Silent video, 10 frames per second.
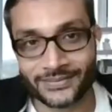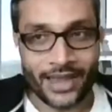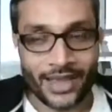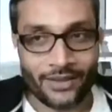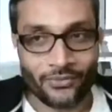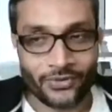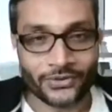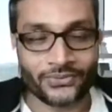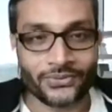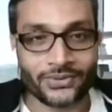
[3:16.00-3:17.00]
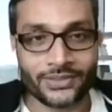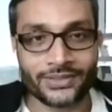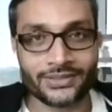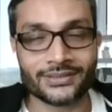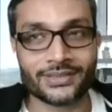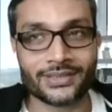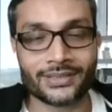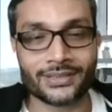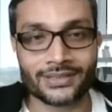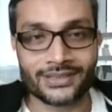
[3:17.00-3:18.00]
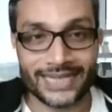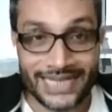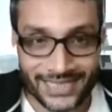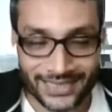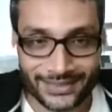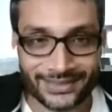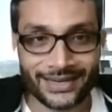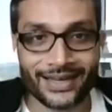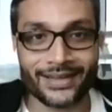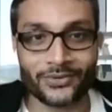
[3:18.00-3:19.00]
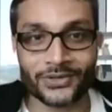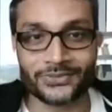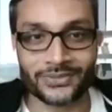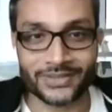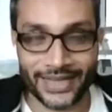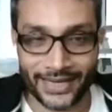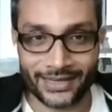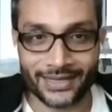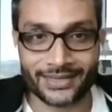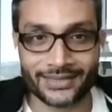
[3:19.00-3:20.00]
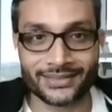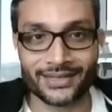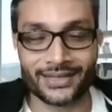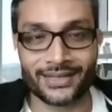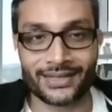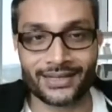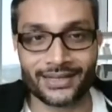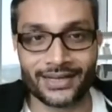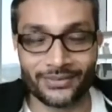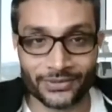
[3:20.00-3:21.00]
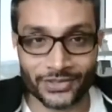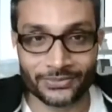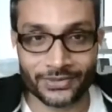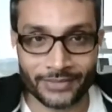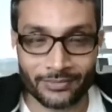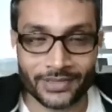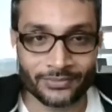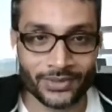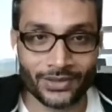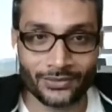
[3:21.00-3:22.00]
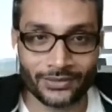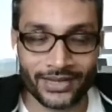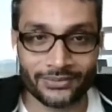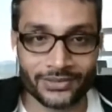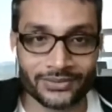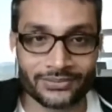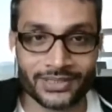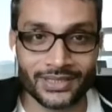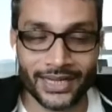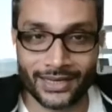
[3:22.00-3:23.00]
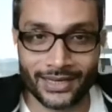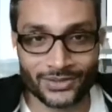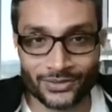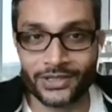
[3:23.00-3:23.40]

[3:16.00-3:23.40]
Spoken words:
I work for Nielsen. I work for Kantar. I work for Milbert Brown. I work for TNS.